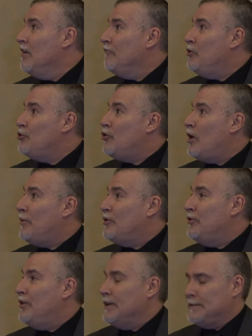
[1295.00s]
Future
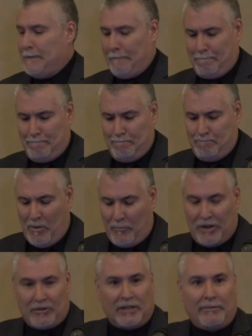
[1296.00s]
opportunities.
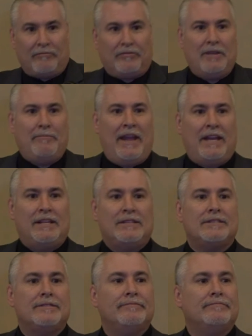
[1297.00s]
Remember I talked about fleet
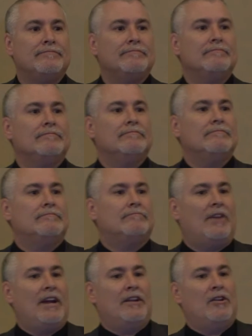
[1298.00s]
maintenance,
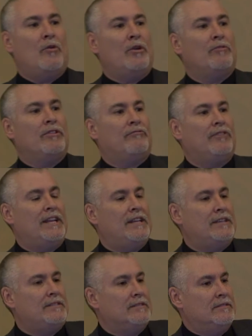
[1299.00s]
right, and knowing where the fleet
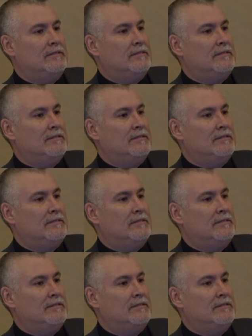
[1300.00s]
is?